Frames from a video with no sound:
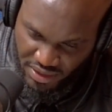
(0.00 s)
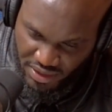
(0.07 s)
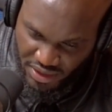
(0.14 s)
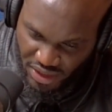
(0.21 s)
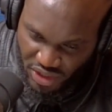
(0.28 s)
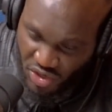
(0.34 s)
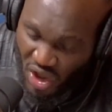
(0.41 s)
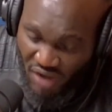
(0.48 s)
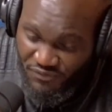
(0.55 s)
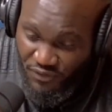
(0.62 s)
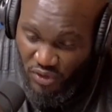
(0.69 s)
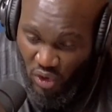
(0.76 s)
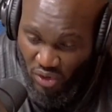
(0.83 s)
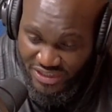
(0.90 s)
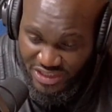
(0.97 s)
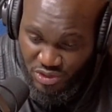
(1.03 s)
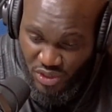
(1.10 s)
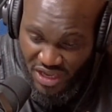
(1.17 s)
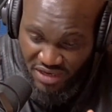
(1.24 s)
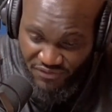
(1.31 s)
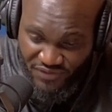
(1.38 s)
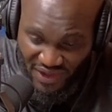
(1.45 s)
you have forgotten
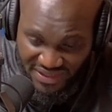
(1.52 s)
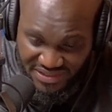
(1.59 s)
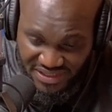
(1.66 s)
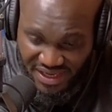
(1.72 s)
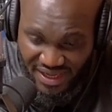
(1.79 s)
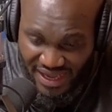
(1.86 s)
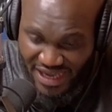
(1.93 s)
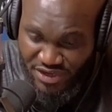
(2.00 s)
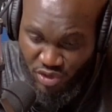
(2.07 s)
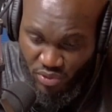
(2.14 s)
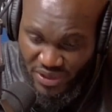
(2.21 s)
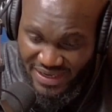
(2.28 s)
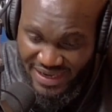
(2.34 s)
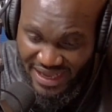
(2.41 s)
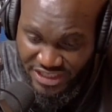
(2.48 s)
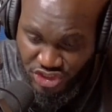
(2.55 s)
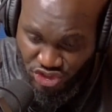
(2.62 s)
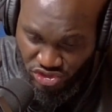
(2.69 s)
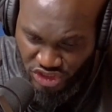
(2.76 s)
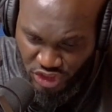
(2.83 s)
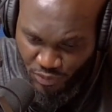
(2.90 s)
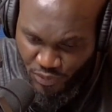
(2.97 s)
to invest in your
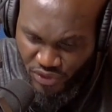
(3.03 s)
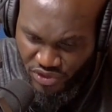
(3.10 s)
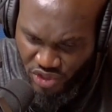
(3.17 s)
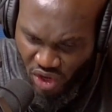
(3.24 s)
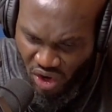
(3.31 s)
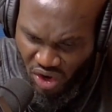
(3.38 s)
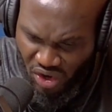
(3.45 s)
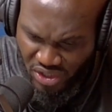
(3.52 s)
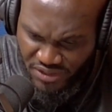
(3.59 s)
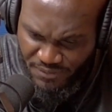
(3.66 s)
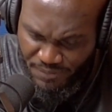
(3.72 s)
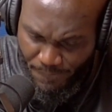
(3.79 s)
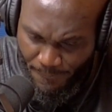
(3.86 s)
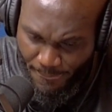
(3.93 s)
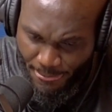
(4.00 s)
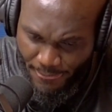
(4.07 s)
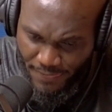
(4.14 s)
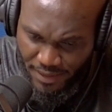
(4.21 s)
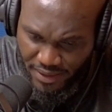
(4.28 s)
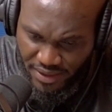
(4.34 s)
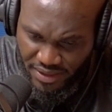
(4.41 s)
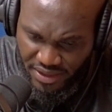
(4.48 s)
relationship with God.
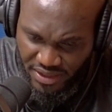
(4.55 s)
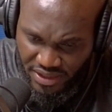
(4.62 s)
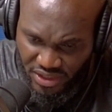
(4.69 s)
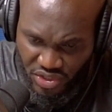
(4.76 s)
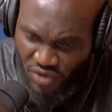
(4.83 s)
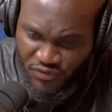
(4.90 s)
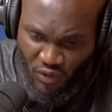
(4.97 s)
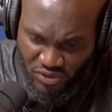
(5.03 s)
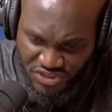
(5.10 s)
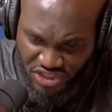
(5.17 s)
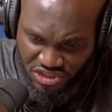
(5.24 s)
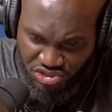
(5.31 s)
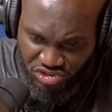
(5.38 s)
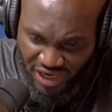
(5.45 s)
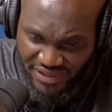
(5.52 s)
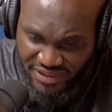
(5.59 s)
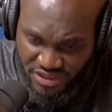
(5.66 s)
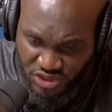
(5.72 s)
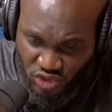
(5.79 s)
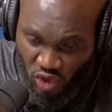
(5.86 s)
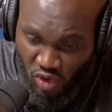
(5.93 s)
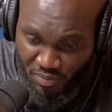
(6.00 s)
You've concentrated
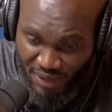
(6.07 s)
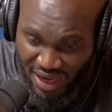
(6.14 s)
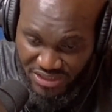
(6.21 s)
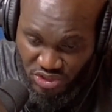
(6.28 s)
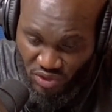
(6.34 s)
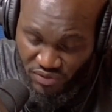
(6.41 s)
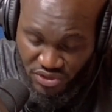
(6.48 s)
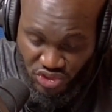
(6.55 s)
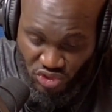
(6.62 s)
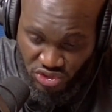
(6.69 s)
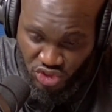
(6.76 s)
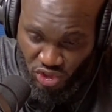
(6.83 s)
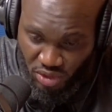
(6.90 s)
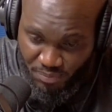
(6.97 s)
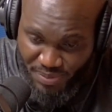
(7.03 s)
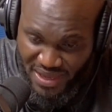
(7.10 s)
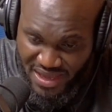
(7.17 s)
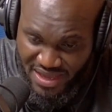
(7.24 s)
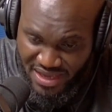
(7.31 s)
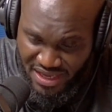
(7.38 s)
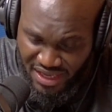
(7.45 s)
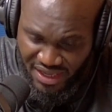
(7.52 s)
so much on the social
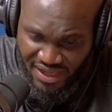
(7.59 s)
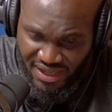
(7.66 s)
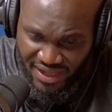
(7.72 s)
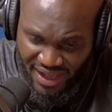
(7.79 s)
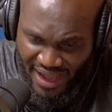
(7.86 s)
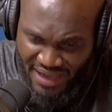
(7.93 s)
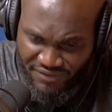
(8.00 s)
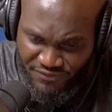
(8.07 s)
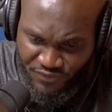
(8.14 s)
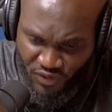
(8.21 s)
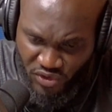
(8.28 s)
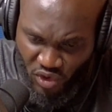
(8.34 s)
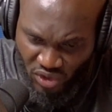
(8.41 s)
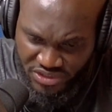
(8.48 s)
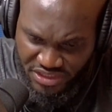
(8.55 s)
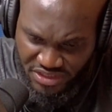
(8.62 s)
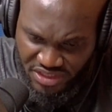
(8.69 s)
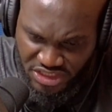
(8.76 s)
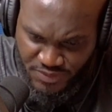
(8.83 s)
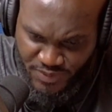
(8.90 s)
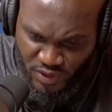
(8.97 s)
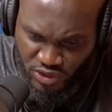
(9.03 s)
being and forgotten the
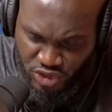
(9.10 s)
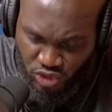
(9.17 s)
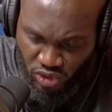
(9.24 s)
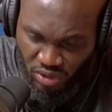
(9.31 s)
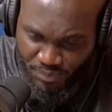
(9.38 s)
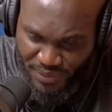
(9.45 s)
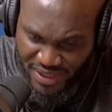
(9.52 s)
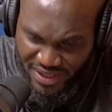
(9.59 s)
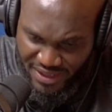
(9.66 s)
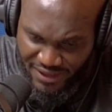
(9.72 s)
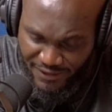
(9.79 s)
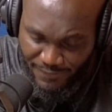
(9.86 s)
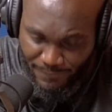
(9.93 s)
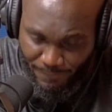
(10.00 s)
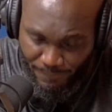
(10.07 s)
spiritual being.